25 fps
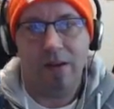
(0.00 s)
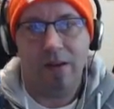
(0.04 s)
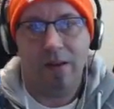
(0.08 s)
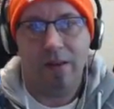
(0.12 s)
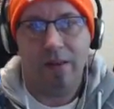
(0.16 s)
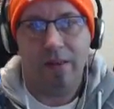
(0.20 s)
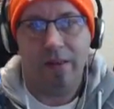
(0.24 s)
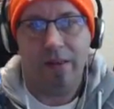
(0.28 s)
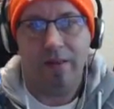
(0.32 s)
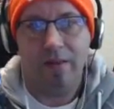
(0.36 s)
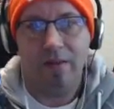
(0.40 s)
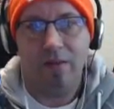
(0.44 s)

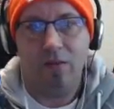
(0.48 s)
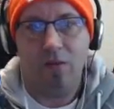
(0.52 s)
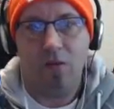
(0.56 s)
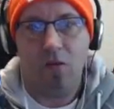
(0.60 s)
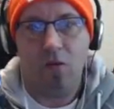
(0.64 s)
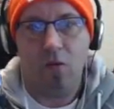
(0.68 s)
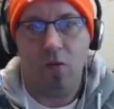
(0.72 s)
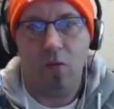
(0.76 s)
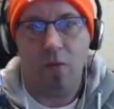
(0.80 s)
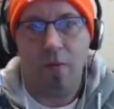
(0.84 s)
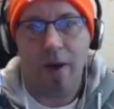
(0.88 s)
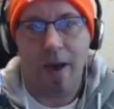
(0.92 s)
This is
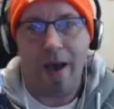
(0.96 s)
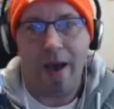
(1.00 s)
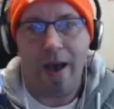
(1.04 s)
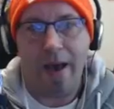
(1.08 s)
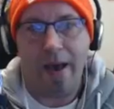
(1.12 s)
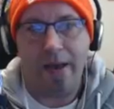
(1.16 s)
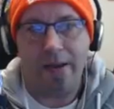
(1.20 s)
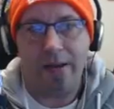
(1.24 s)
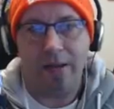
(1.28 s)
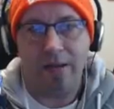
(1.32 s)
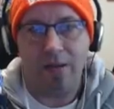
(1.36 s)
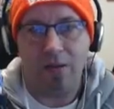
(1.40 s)
all
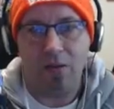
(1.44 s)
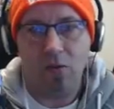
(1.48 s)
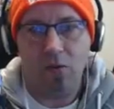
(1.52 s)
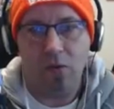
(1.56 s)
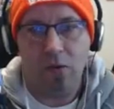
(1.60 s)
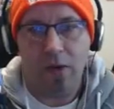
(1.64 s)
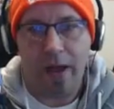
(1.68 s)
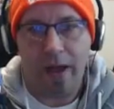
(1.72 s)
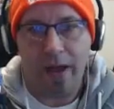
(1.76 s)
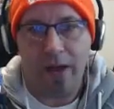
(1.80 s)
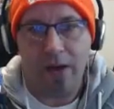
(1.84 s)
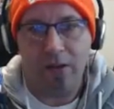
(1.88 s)
mad. It's all
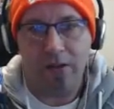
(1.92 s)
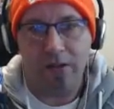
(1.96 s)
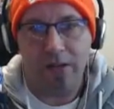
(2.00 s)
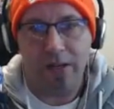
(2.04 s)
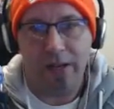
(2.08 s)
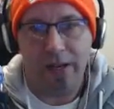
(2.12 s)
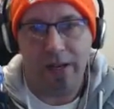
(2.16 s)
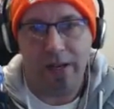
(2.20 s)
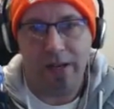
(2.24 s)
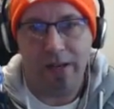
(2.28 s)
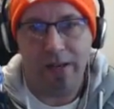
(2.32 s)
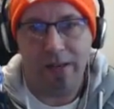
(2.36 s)
chaotic.